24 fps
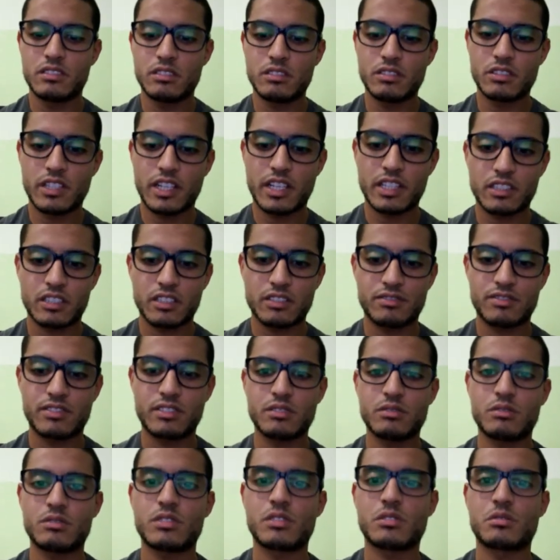you write a
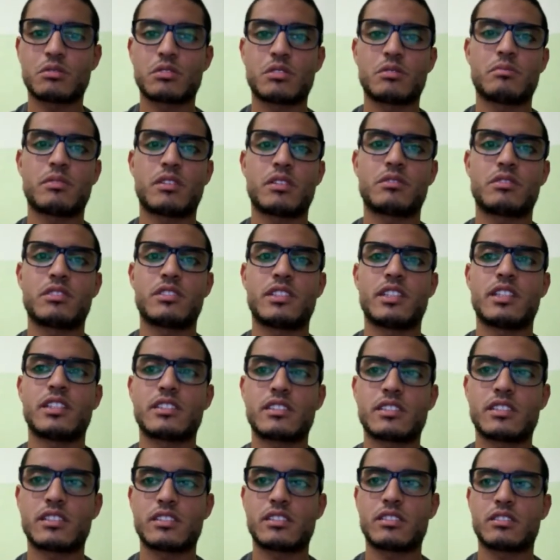few notes about your
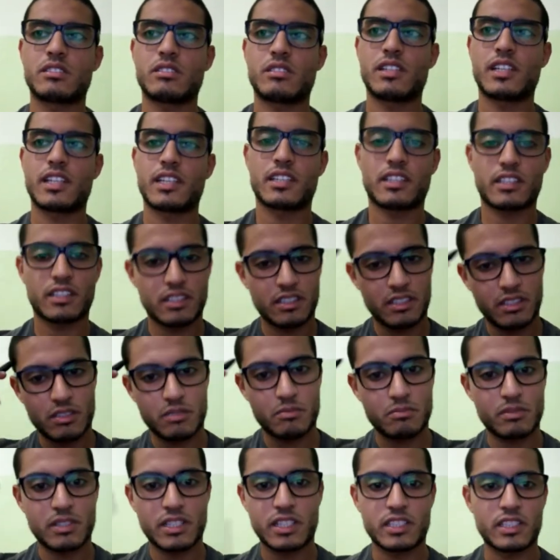answer, so like
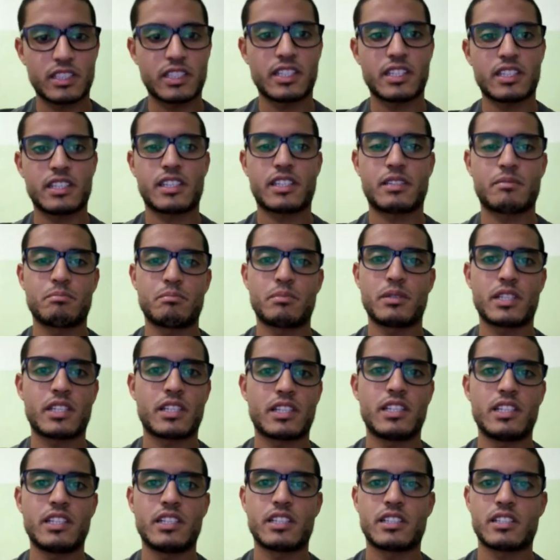your mind get
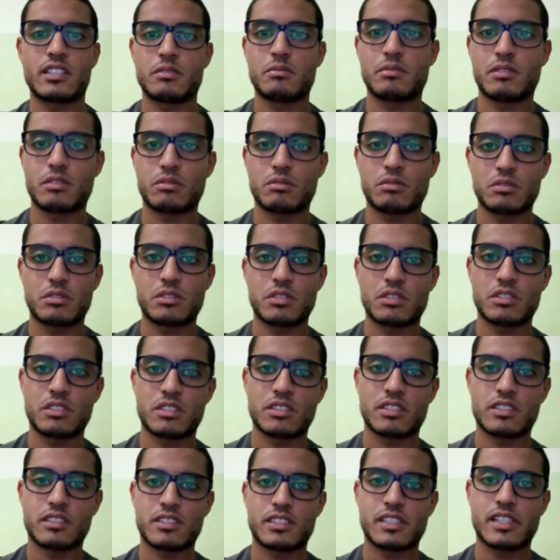clear about what you're
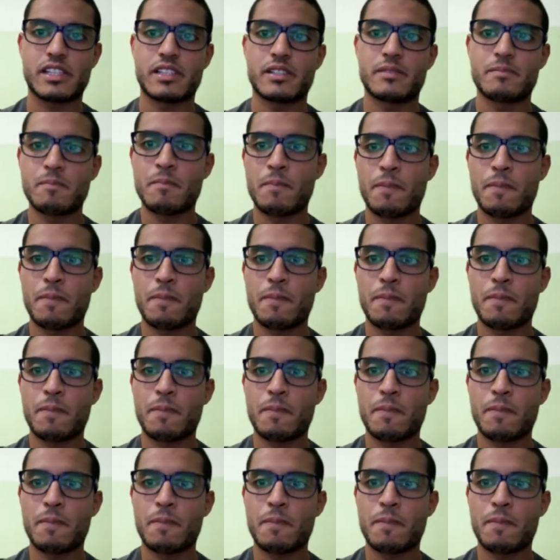gonna say.